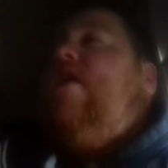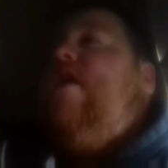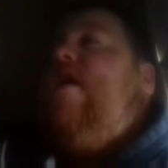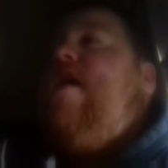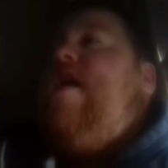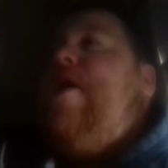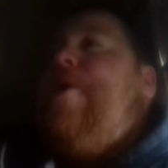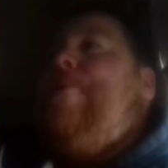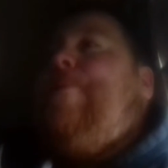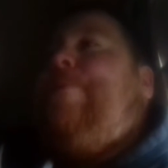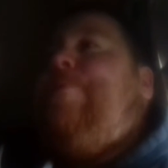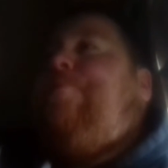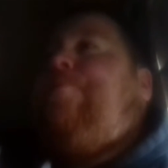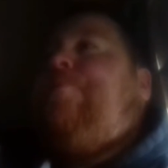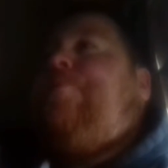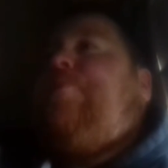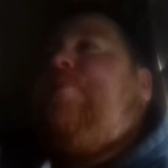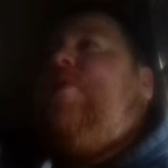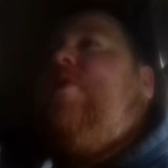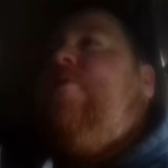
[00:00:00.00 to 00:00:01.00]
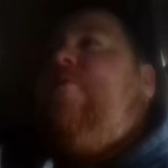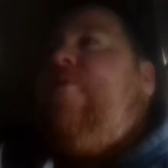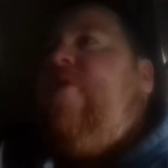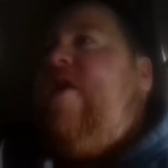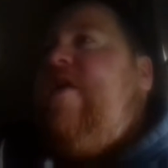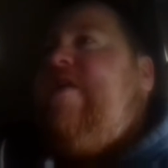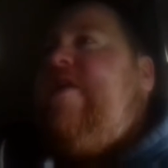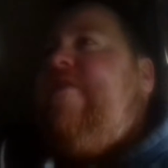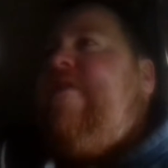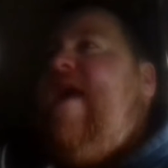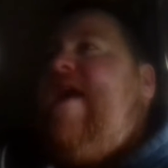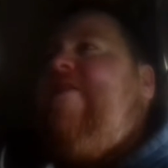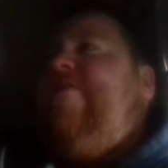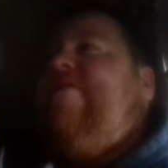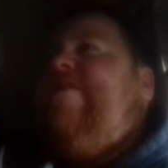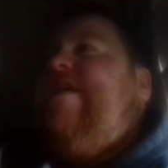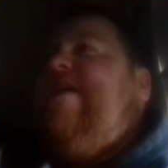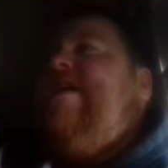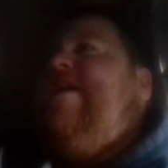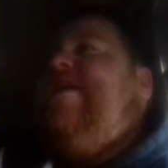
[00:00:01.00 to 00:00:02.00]
Uh, Ronda
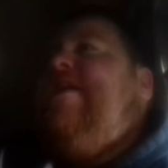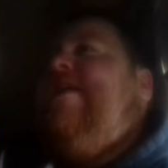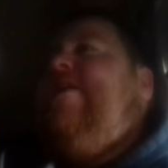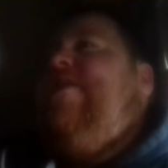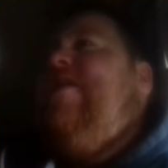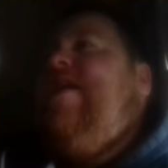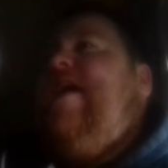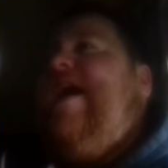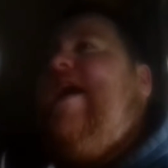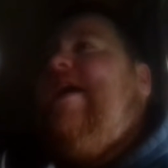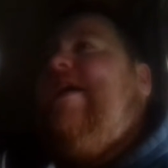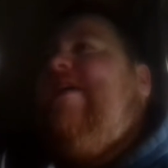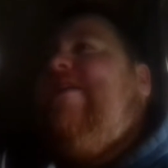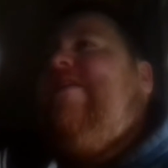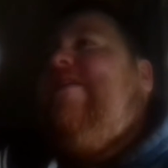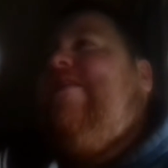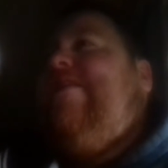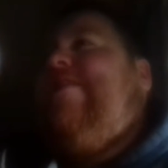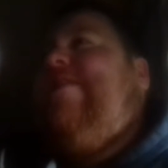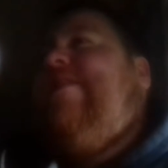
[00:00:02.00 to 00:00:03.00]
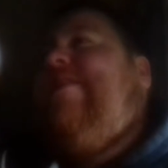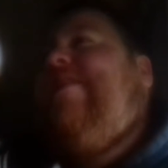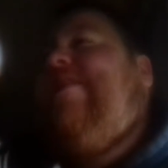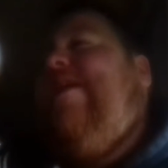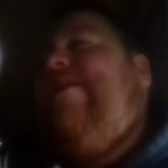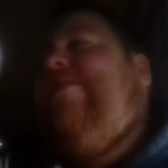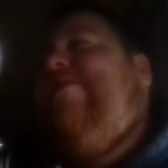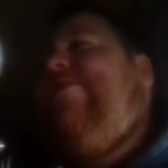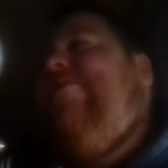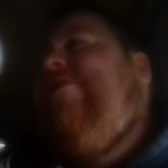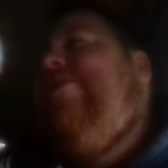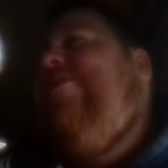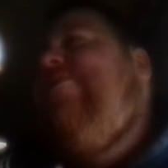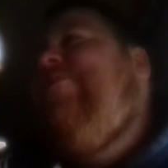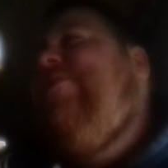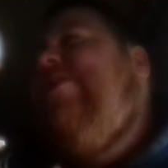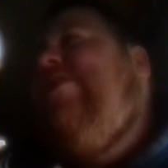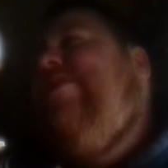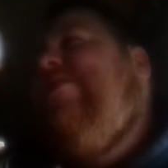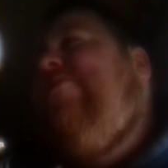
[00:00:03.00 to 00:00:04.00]
Rousey done some
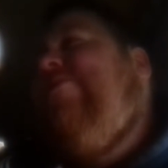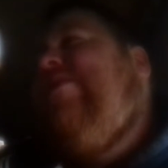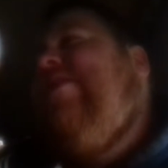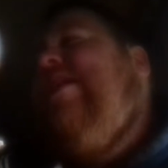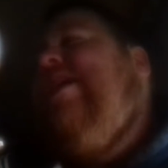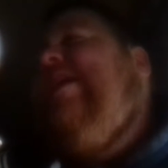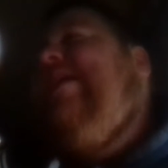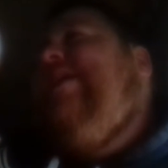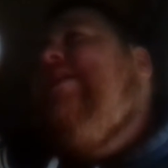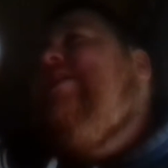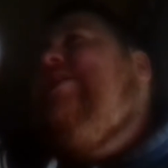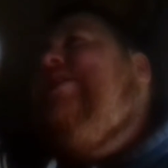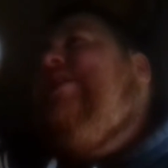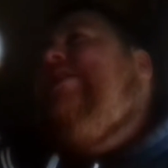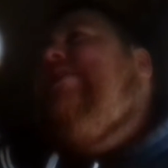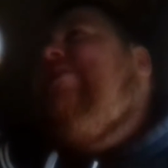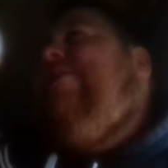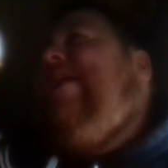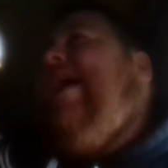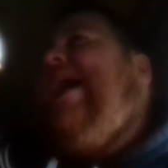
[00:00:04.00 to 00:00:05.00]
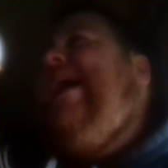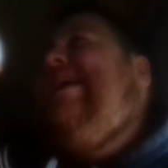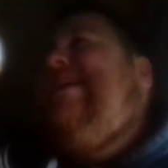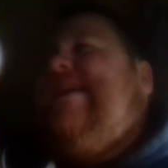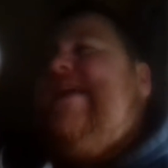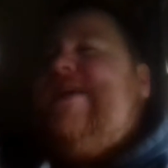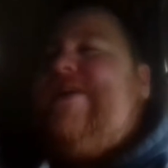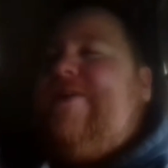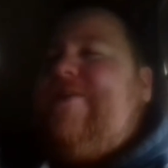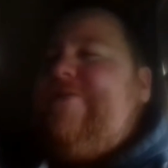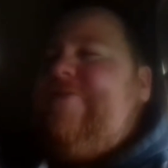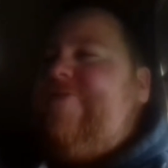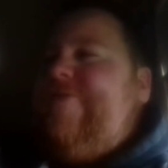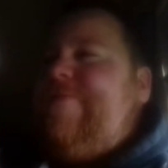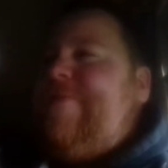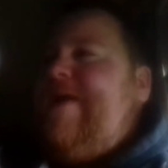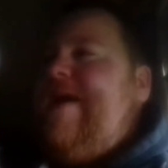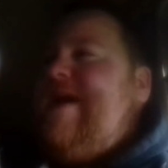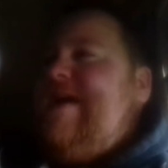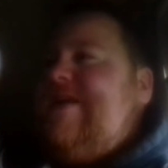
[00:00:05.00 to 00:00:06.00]
good moves. She got actually got
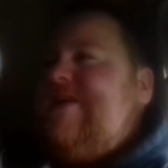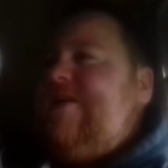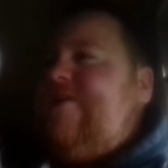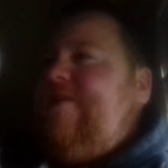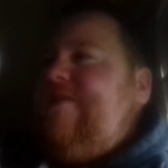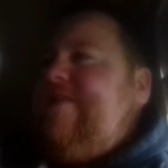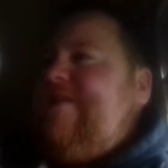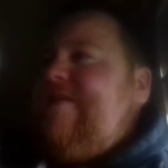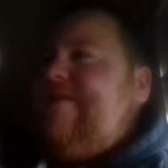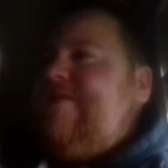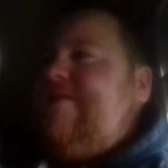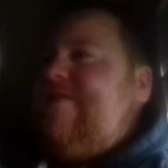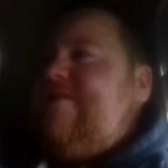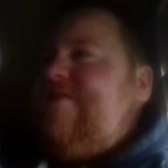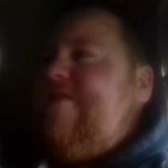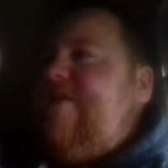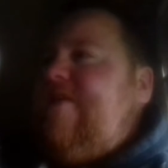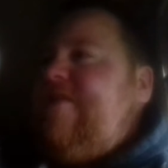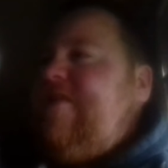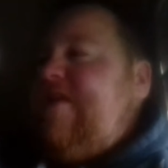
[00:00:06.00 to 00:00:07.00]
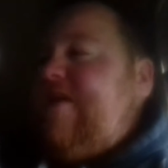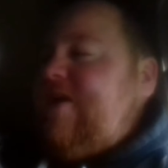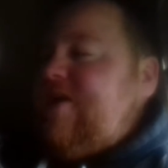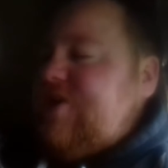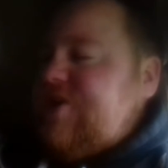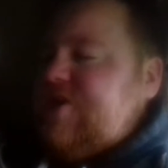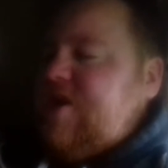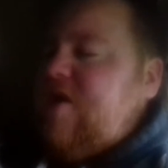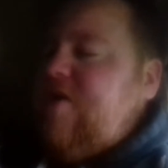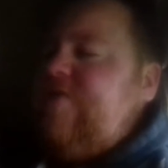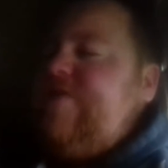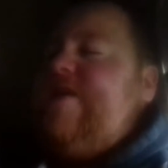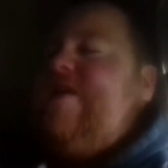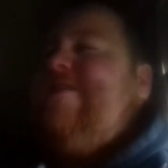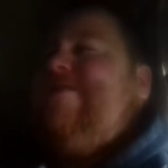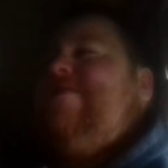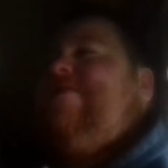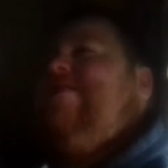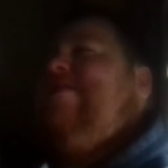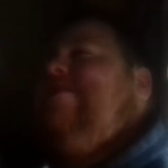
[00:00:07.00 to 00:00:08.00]
Triple H on the on her
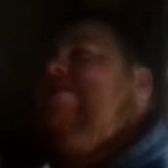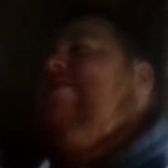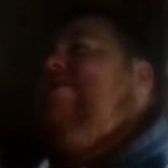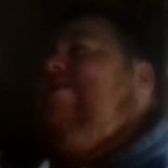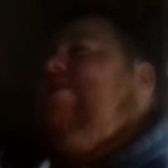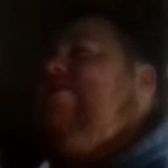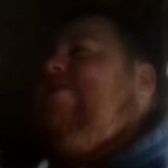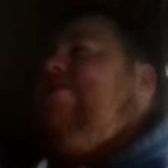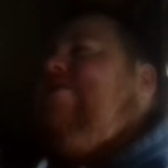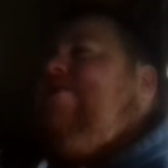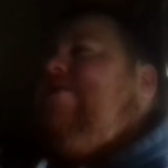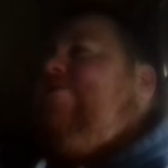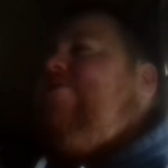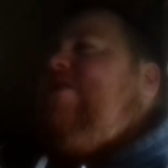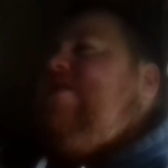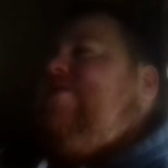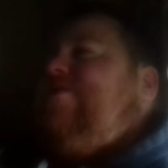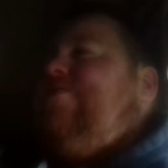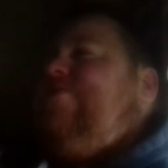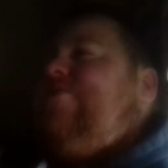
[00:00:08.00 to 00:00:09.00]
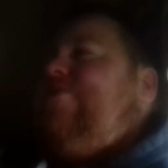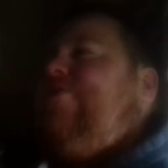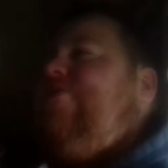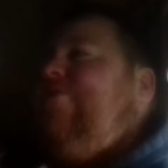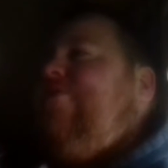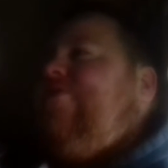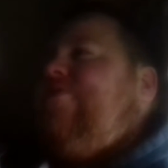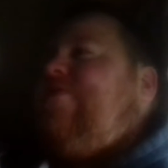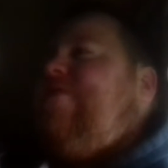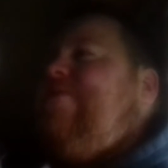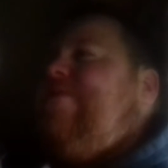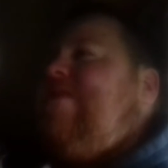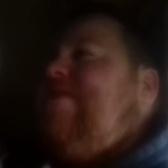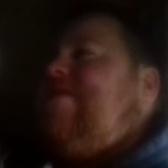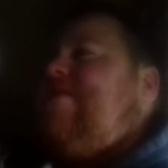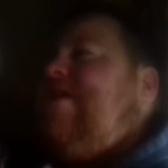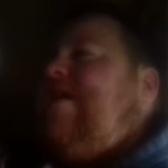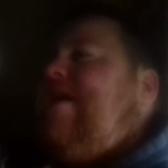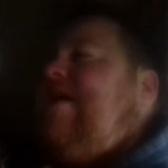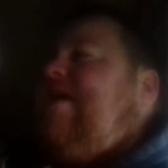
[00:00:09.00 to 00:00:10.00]
shoulders, which was awesome to
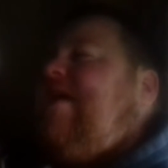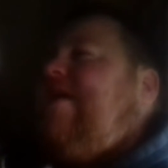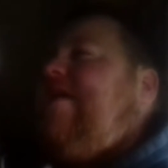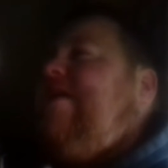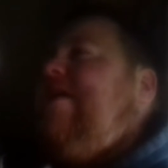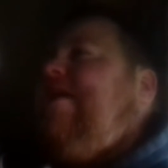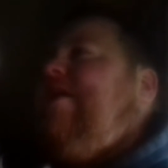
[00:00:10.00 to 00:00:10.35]
see.